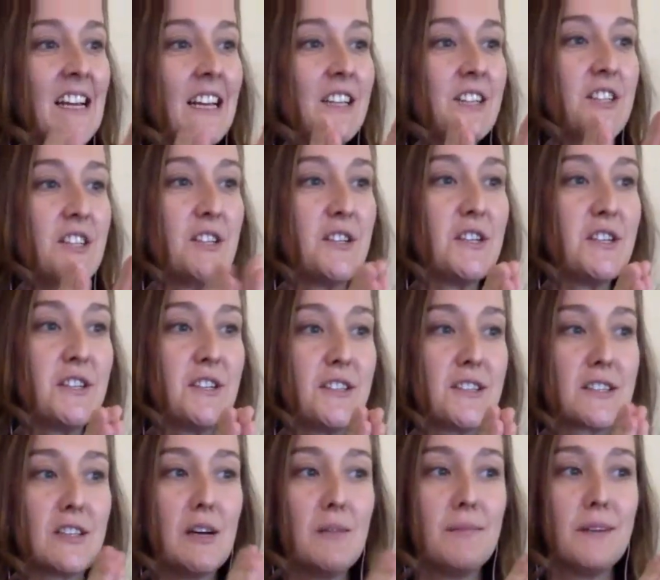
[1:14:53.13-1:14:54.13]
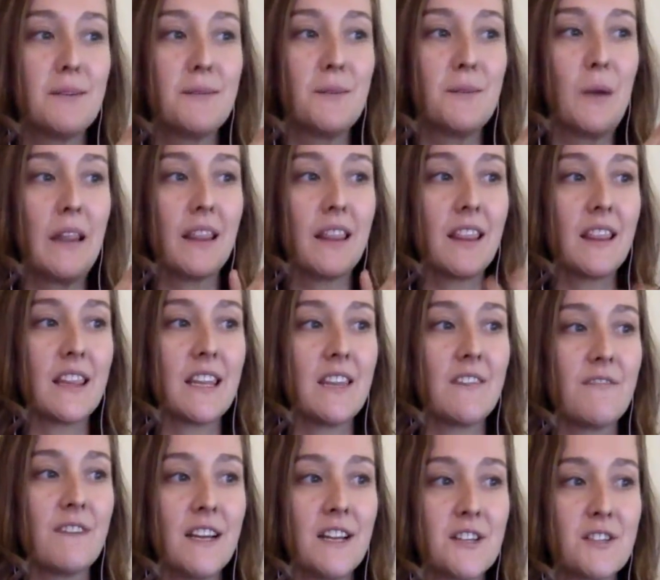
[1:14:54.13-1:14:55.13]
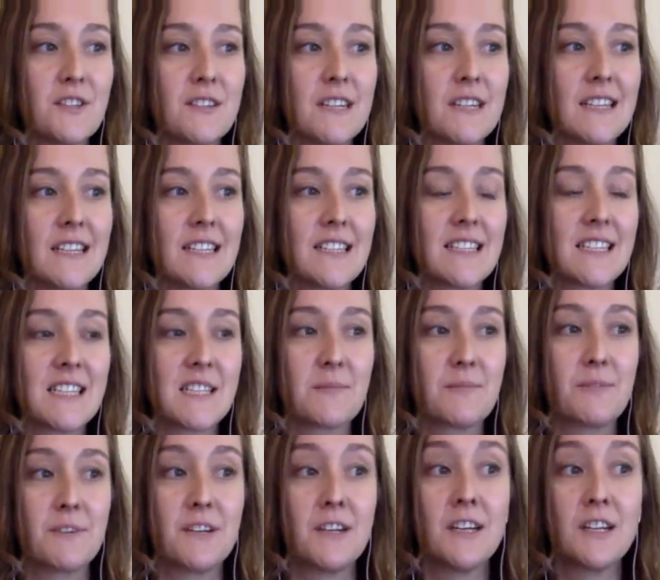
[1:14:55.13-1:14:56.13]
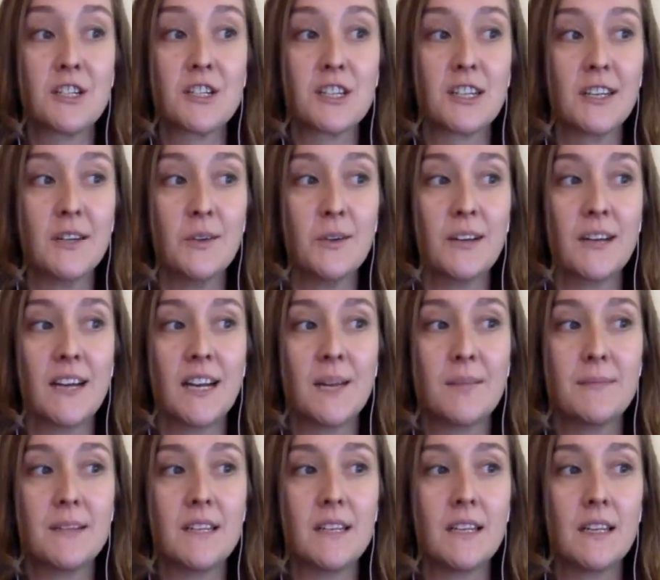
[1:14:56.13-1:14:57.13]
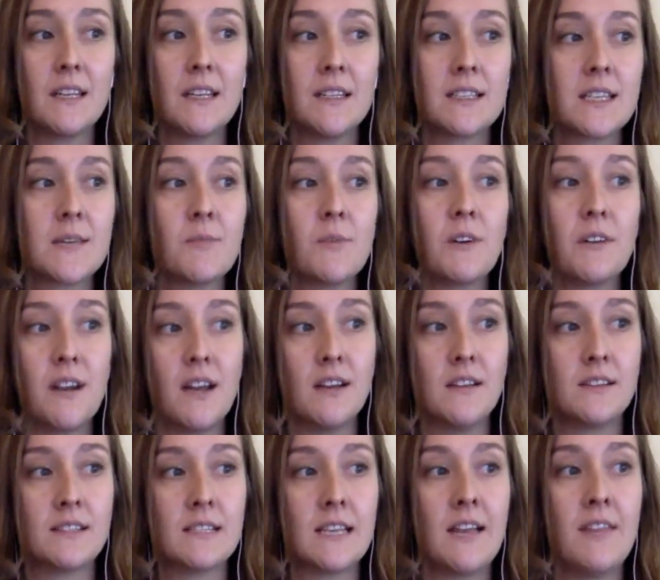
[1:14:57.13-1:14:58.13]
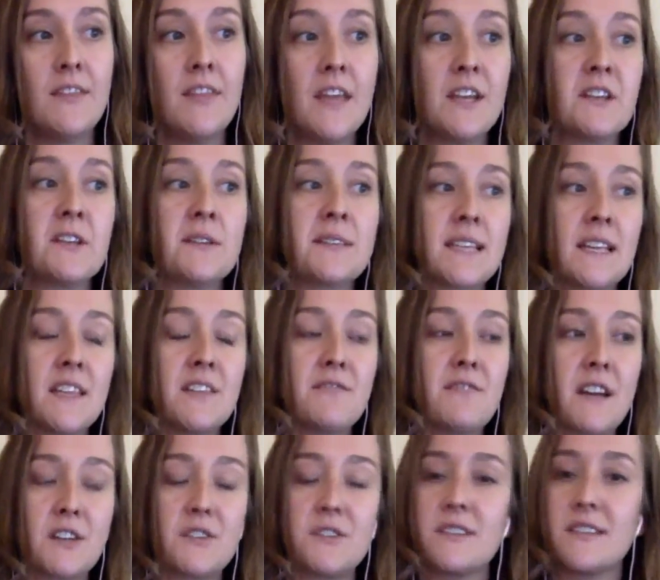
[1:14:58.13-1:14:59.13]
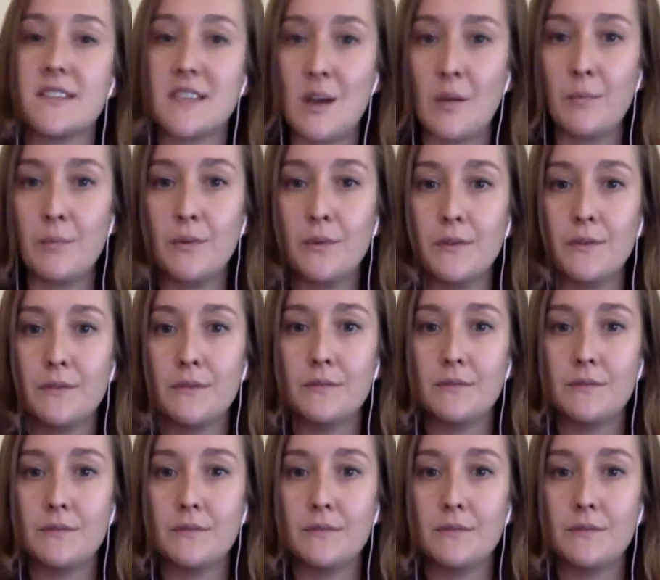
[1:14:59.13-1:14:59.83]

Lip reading: do you do the sampling with the factory that does production, or can it be somewhere else and then you send the factory the sample?